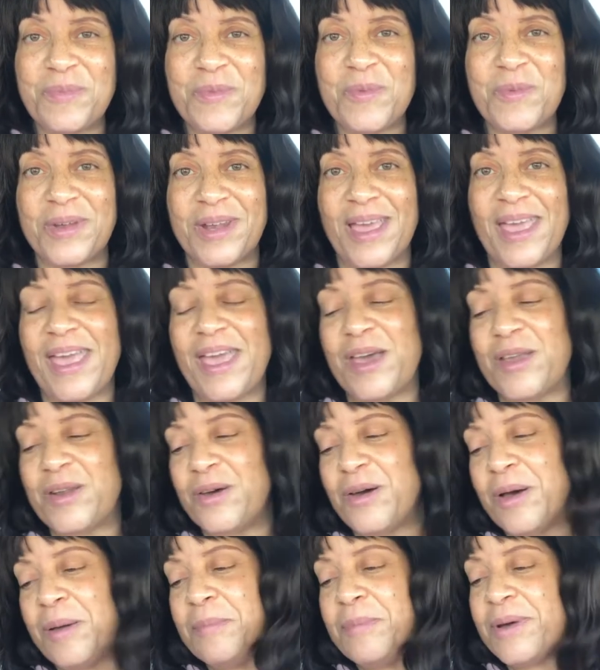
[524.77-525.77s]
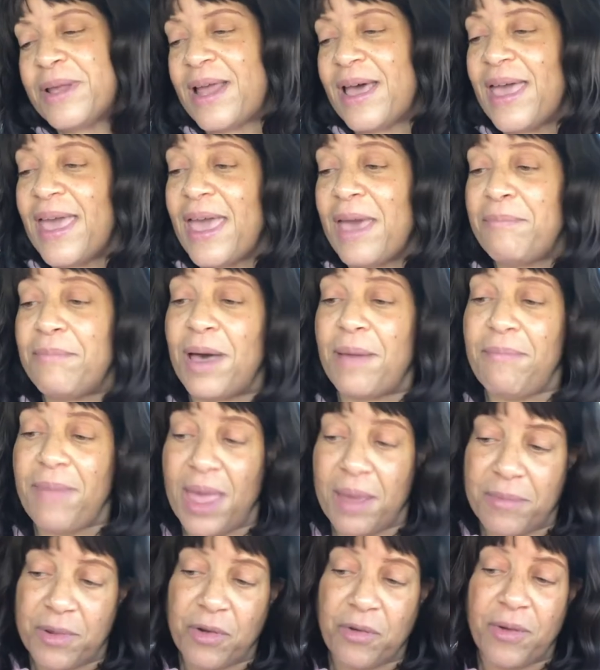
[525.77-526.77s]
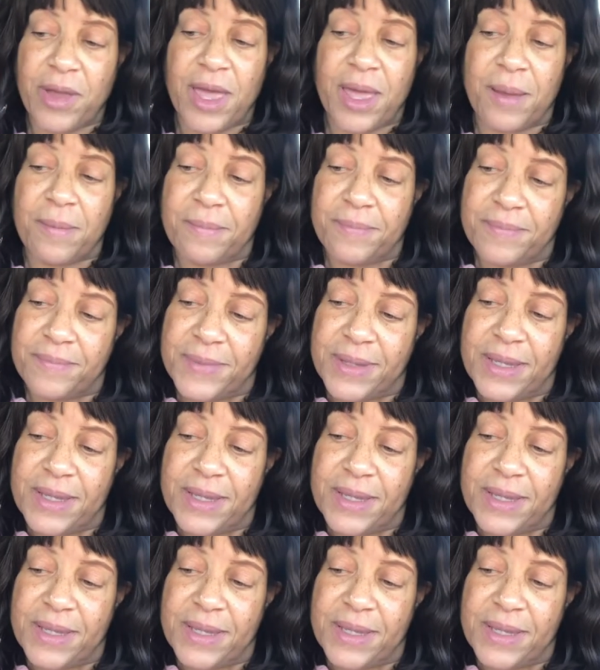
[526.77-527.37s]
what I had on, but I had my mammogram